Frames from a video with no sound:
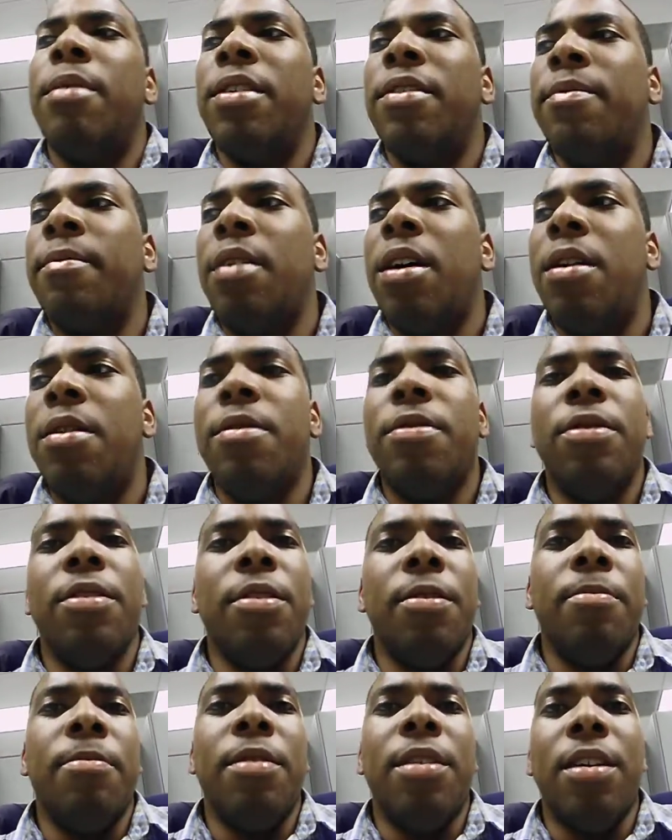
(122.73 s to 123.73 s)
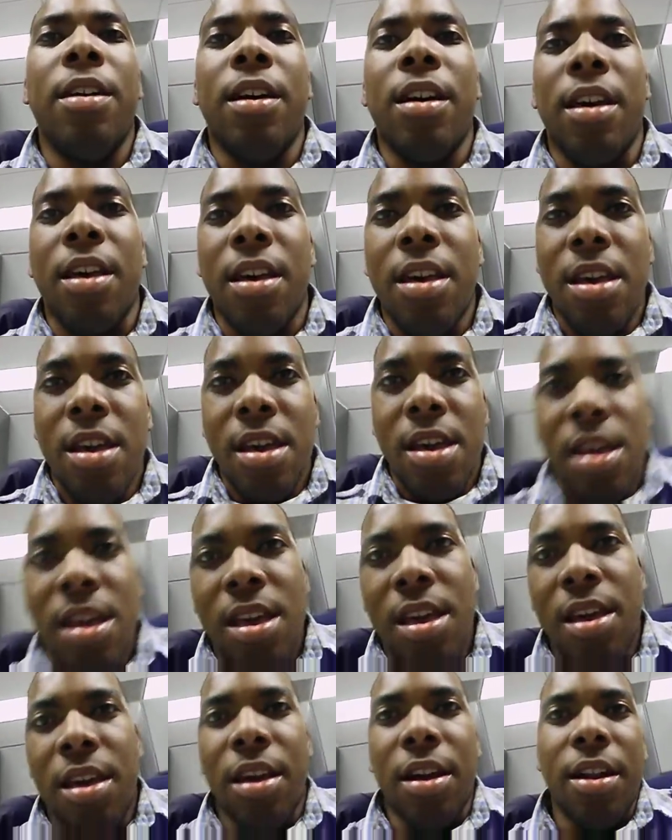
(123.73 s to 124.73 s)
from now, they'll be
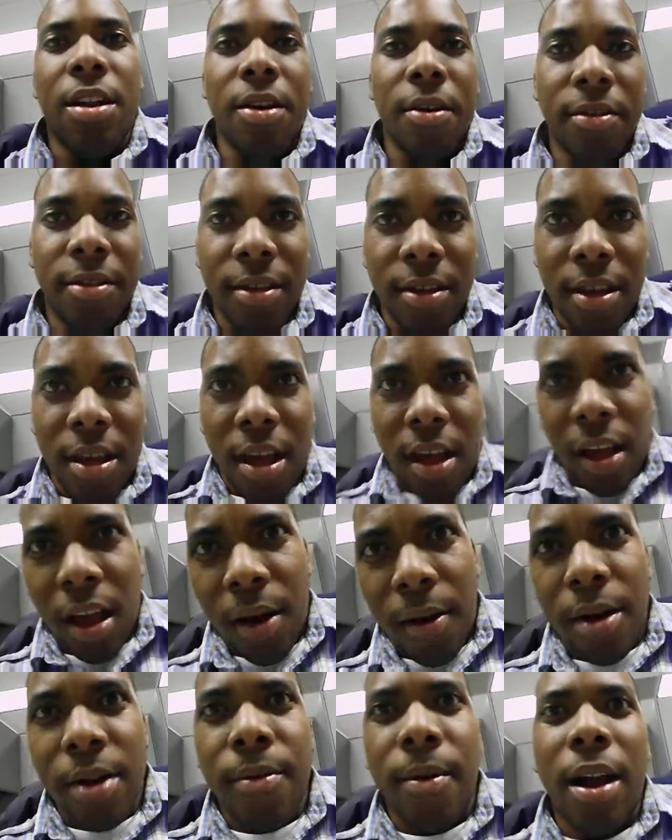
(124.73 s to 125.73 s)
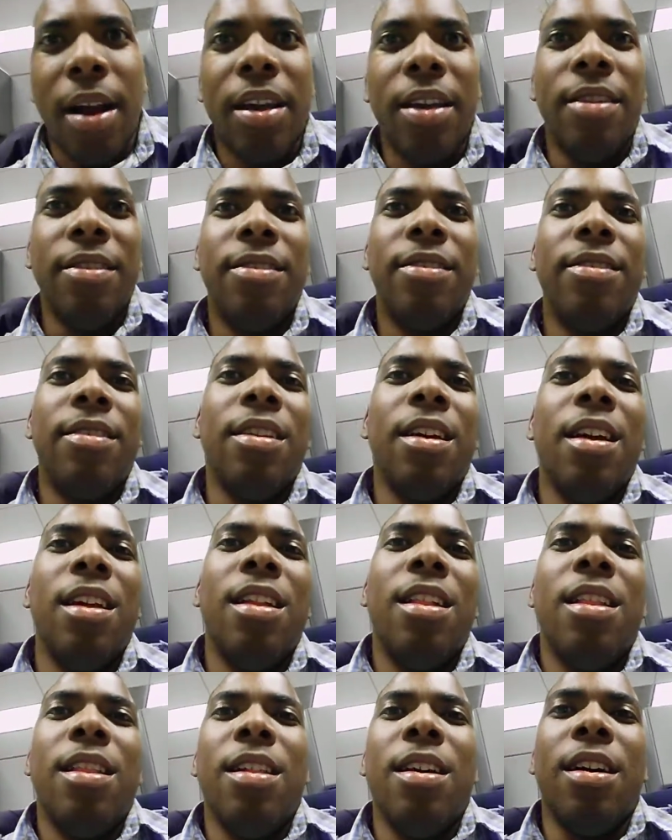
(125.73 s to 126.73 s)
going to host the Colorado Rockies tonight
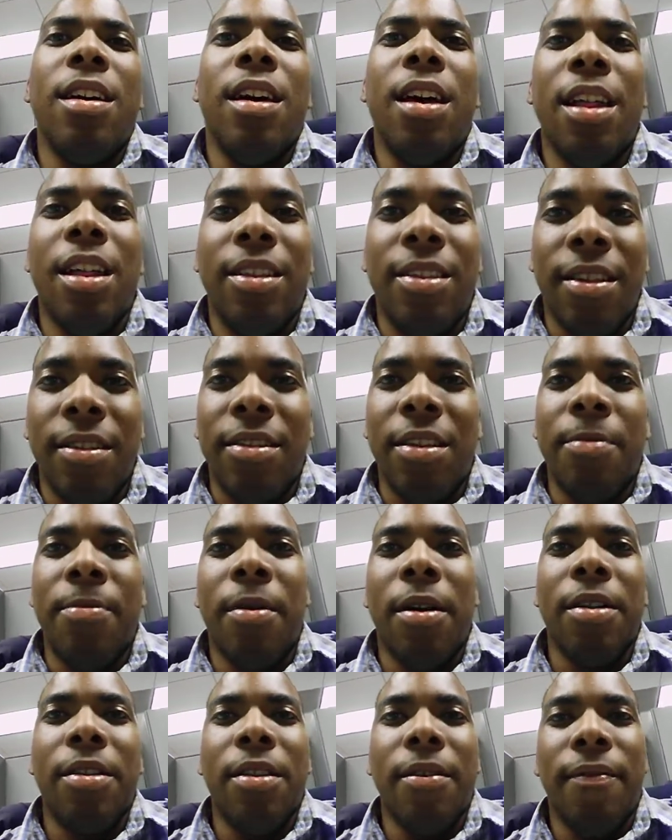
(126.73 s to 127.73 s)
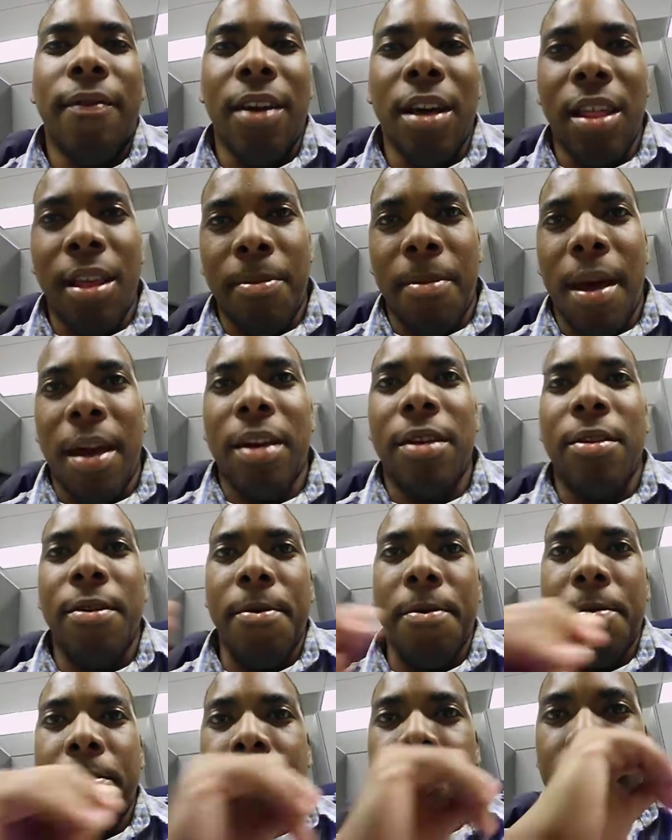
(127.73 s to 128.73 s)
at AT&T Park. They're finally back at
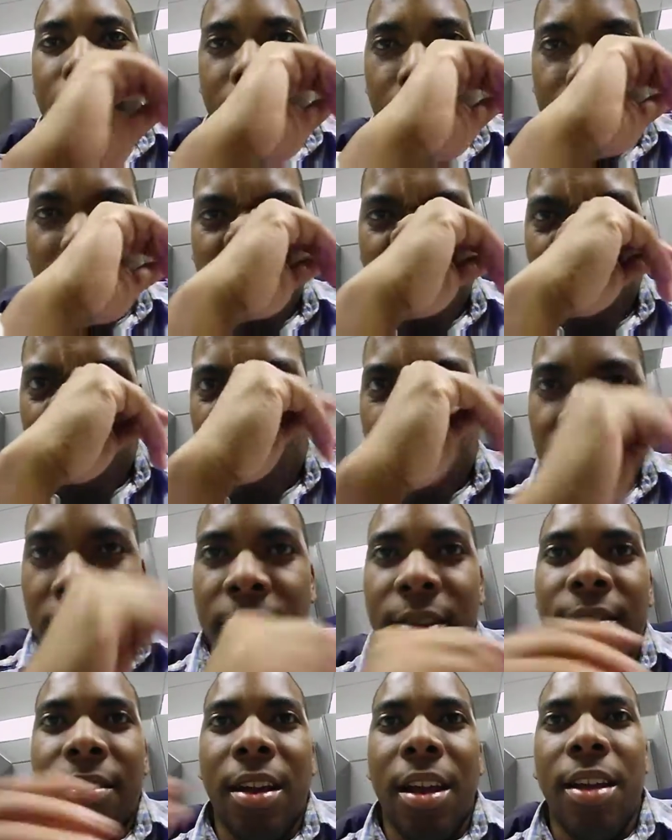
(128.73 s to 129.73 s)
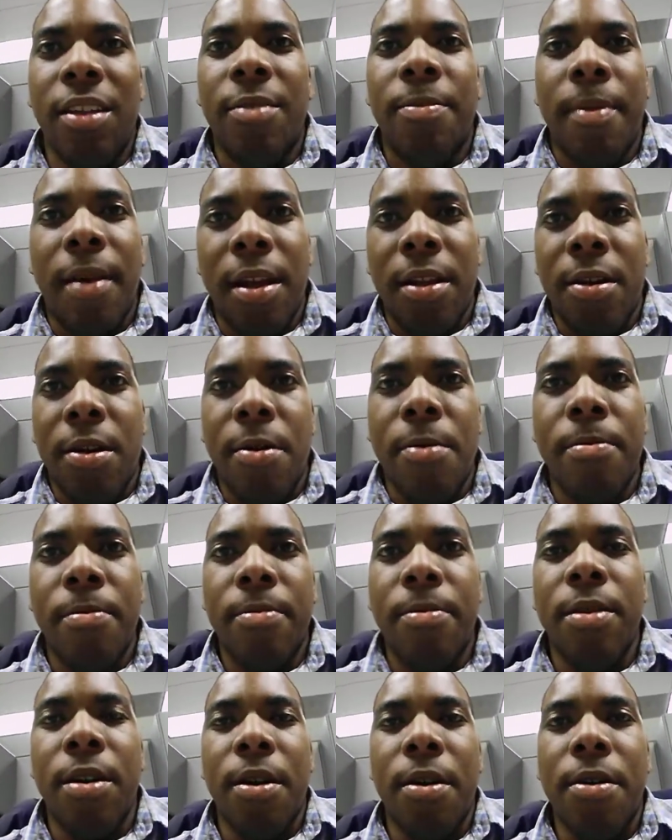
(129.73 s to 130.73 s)
home, so it'll be nice to see the Giants play at home,
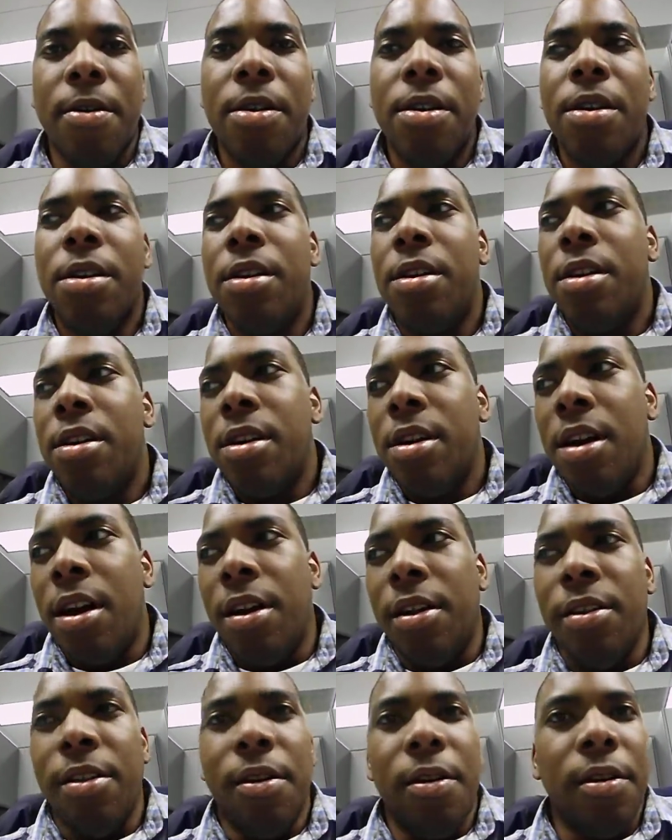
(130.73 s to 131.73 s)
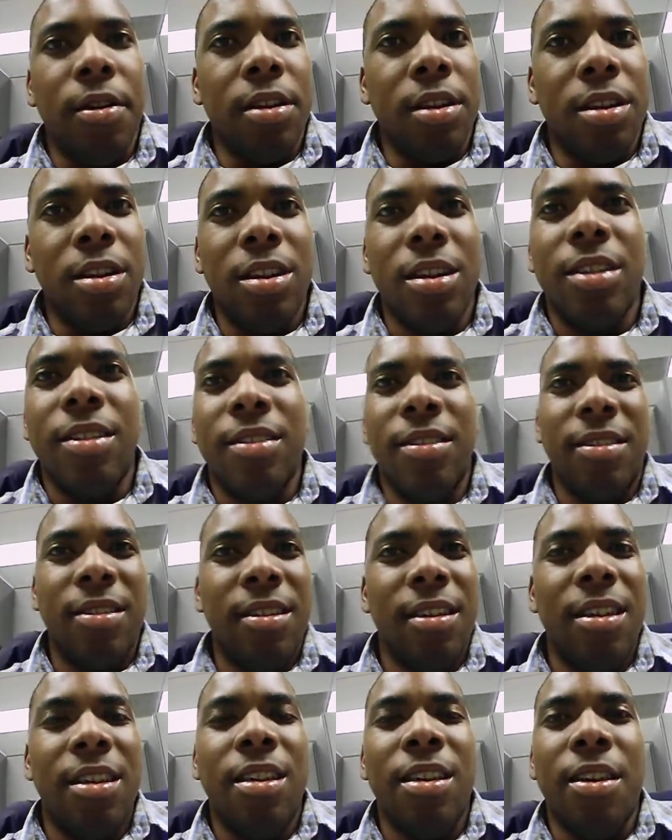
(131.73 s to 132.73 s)
under their own conditions,
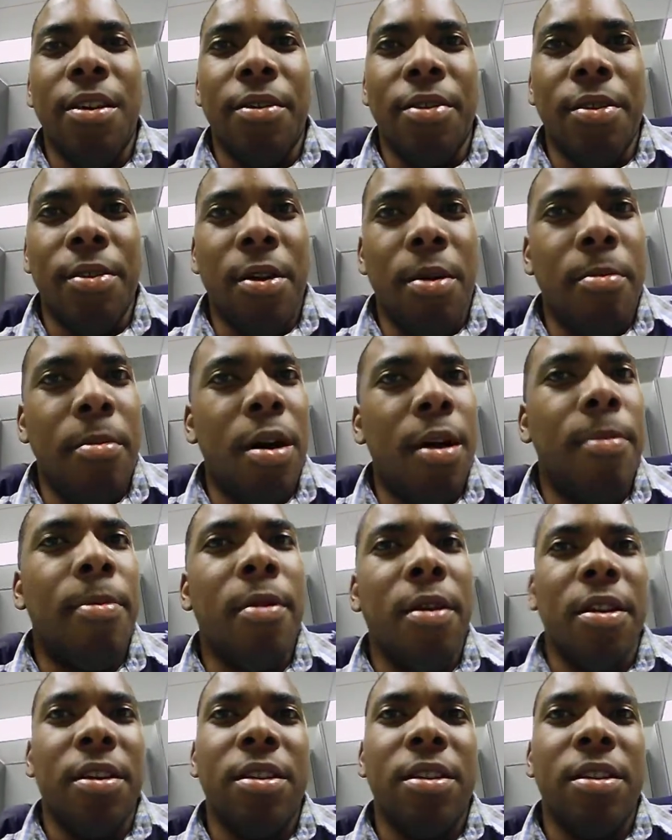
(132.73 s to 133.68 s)
in their own ballpark.